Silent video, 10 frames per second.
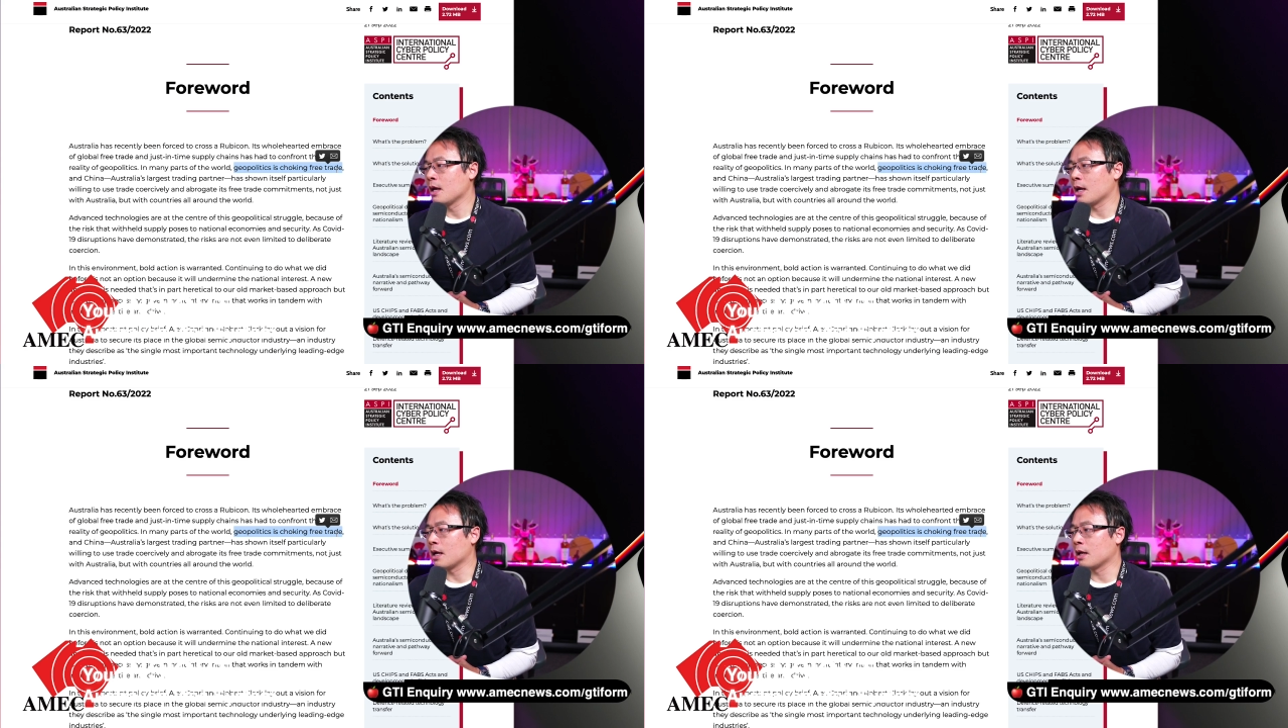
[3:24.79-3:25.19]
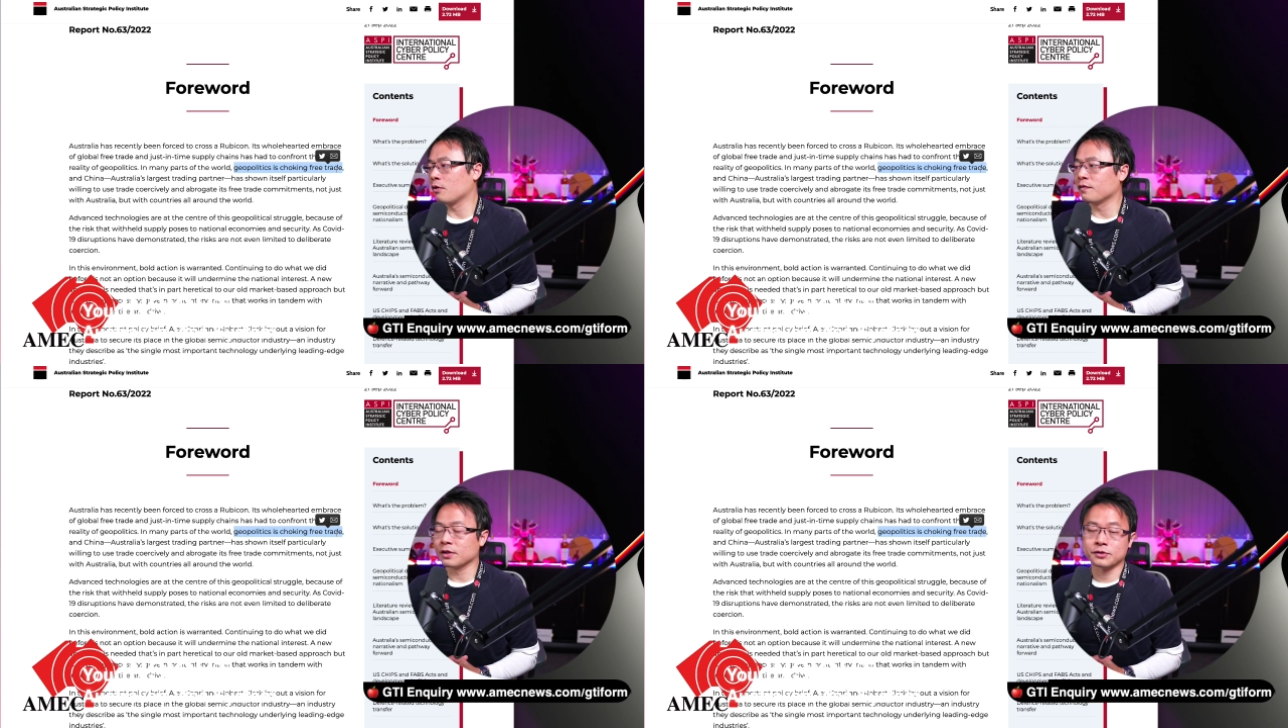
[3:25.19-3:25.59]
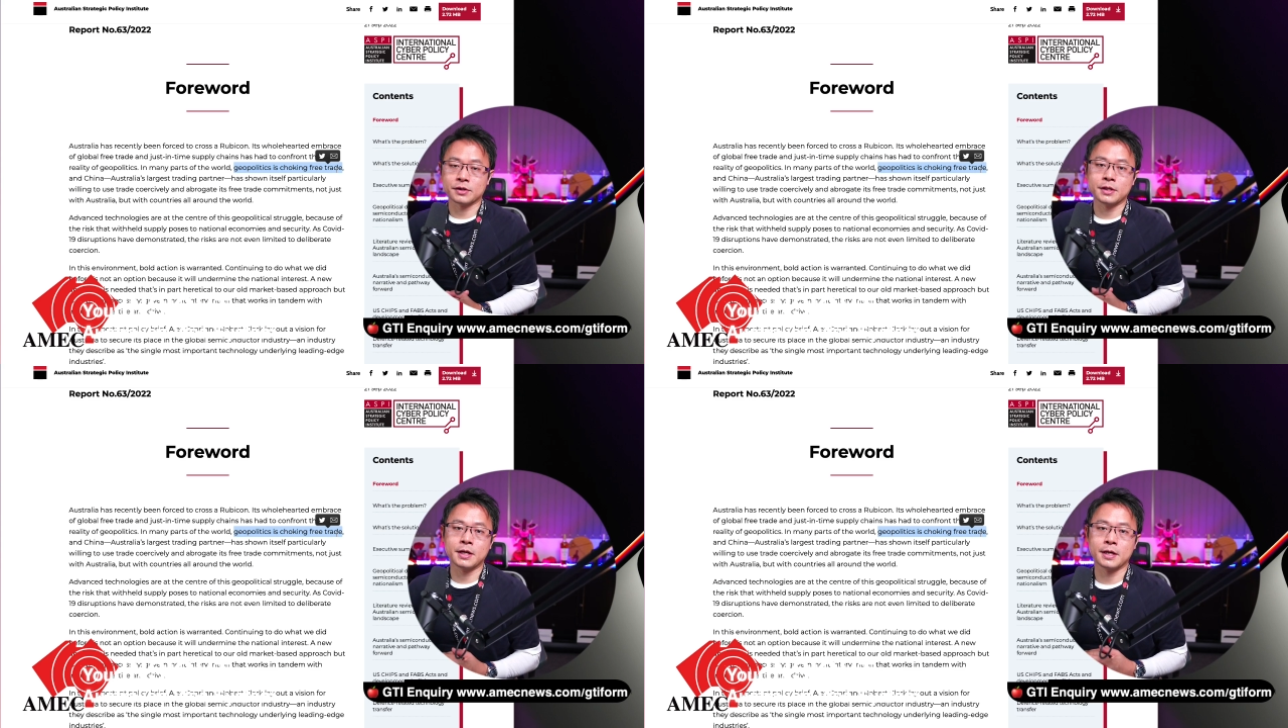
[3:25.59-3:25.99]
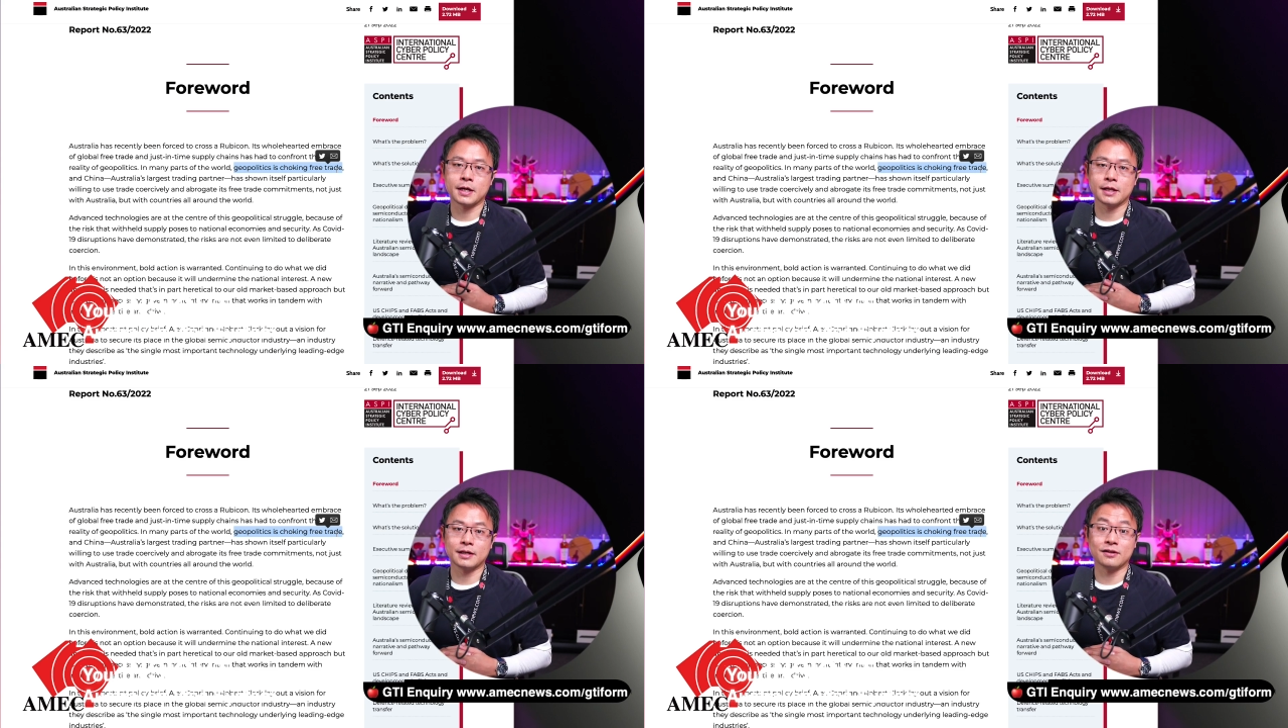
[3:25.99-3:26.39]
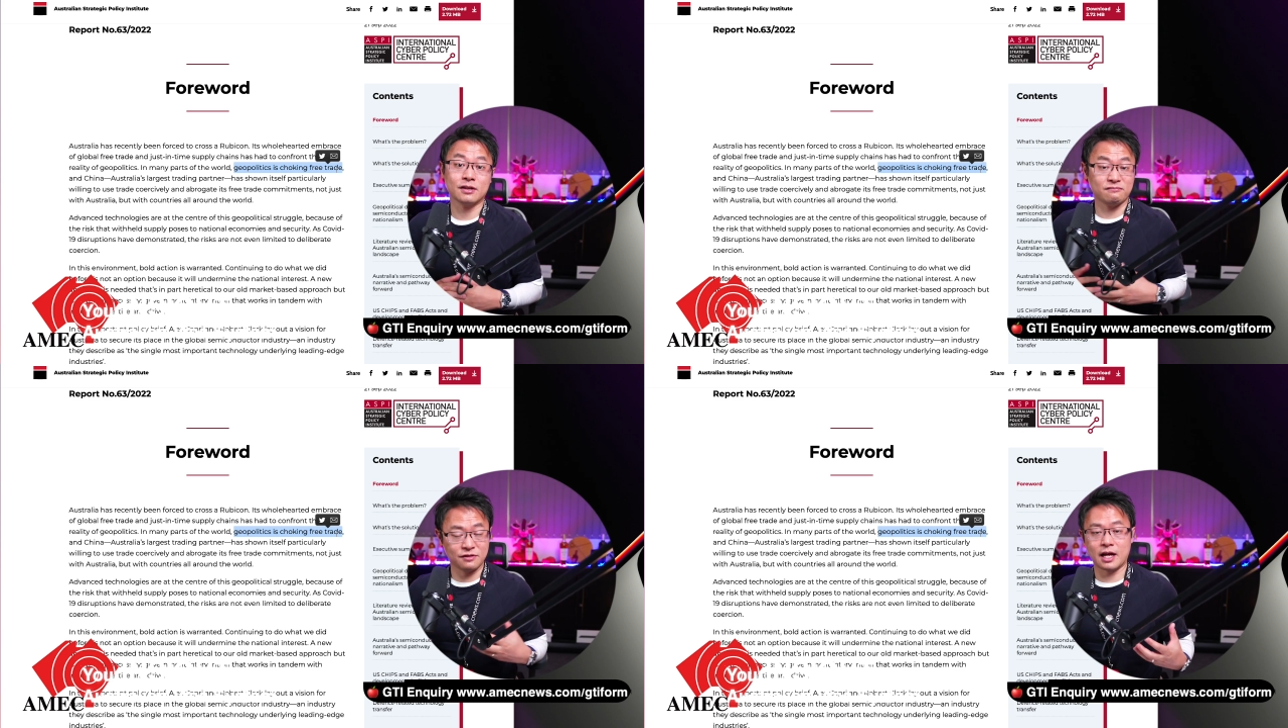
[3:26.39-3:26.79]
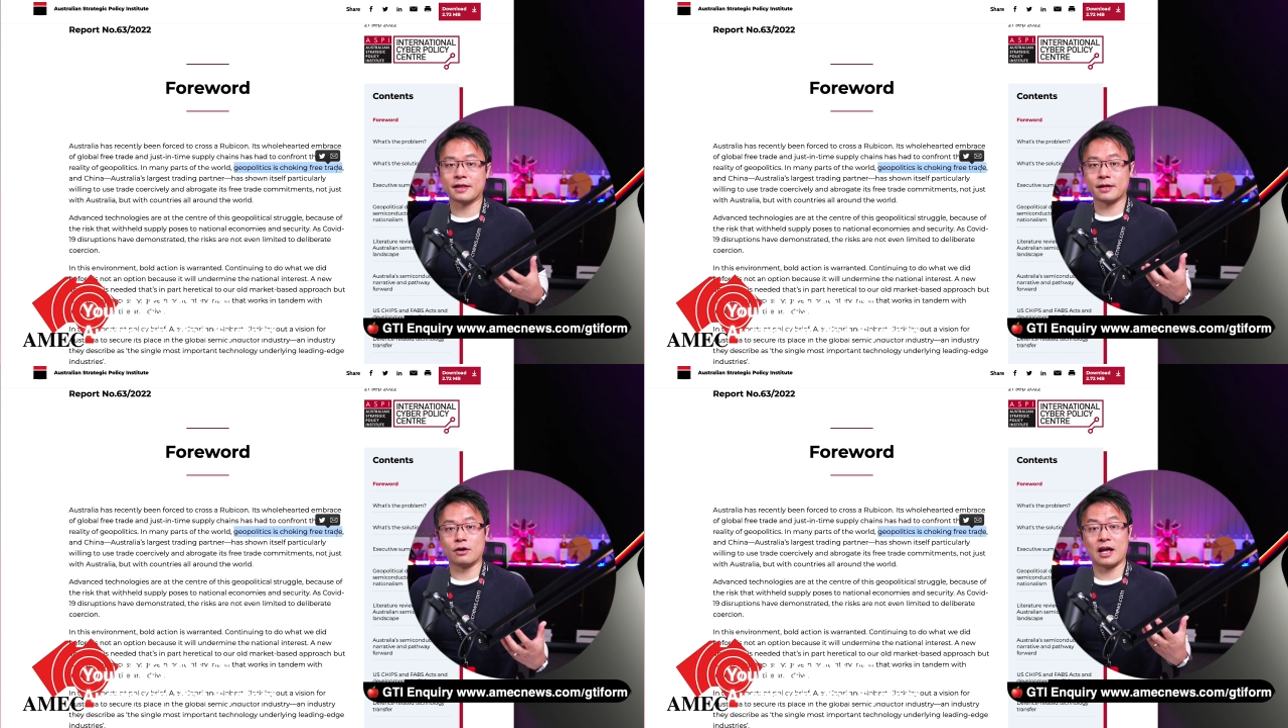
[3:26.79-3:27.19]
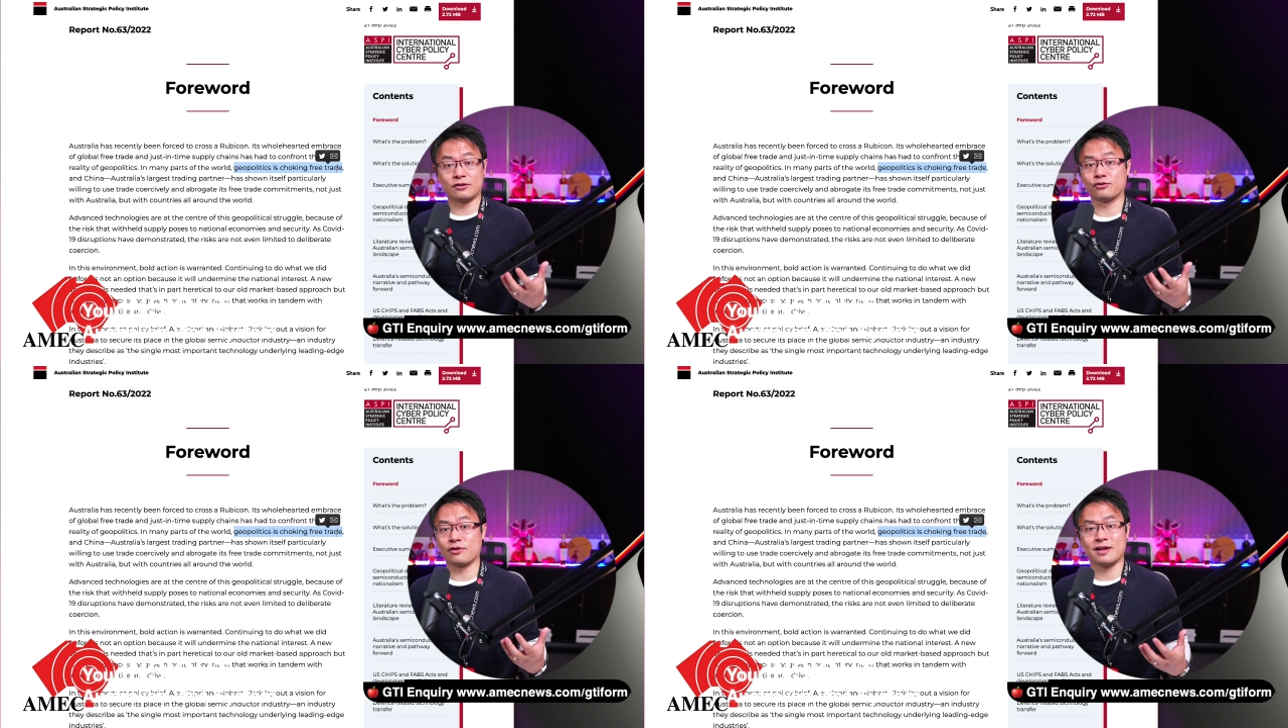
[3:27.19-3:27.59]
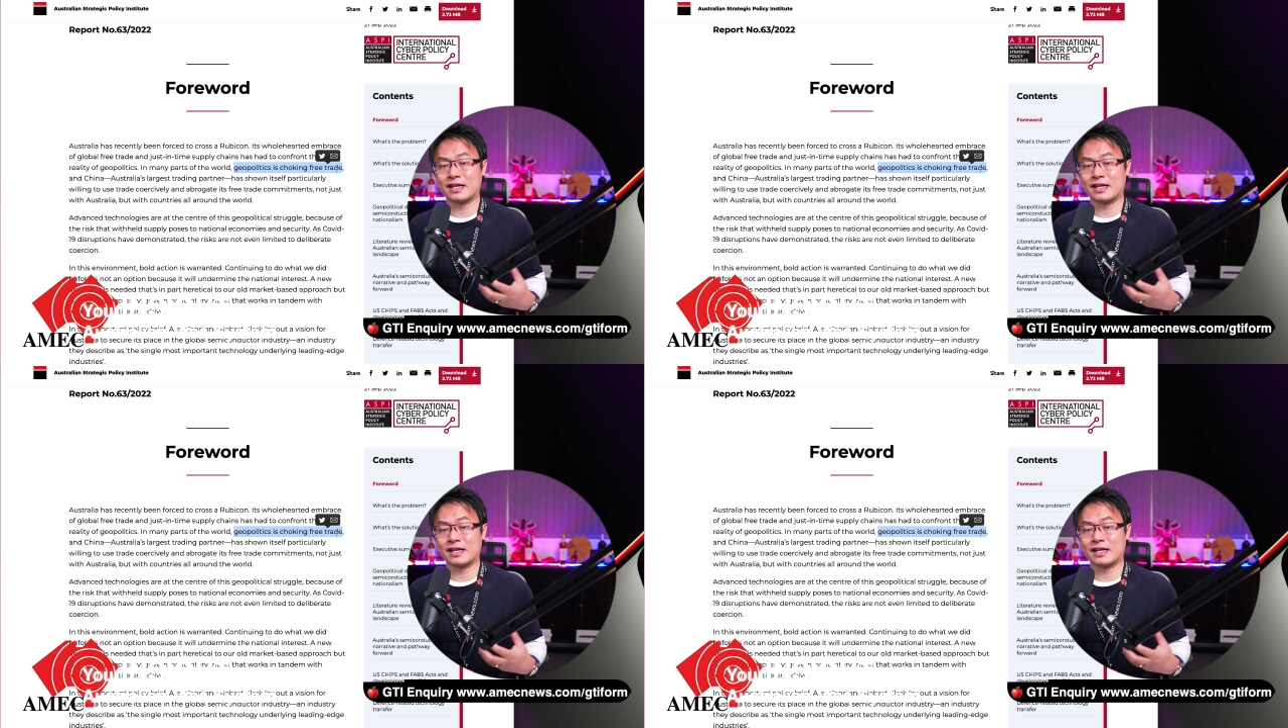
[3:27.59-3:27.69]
And obviously Australia